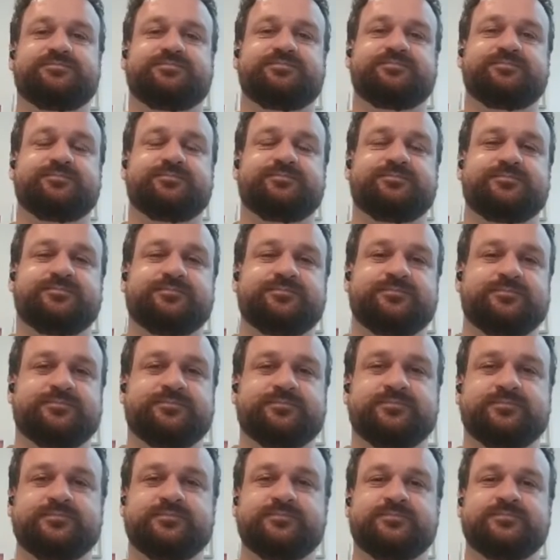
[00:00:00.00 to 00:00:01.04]

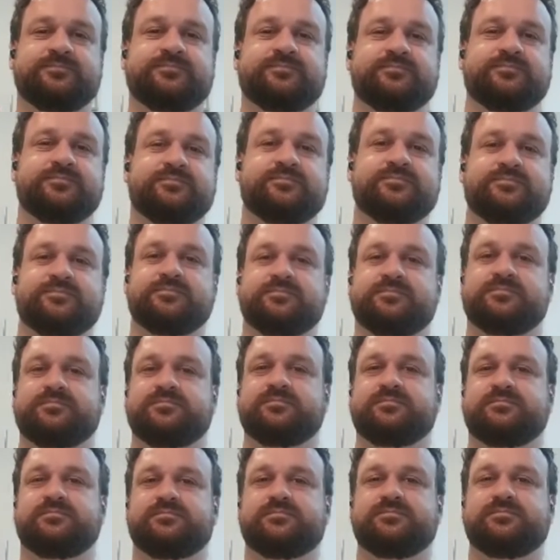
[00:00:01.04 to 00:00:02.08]

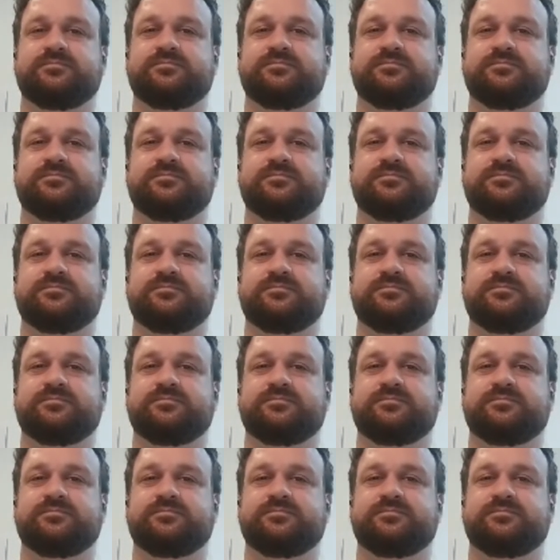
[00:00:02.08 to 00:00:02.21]
(not speaking)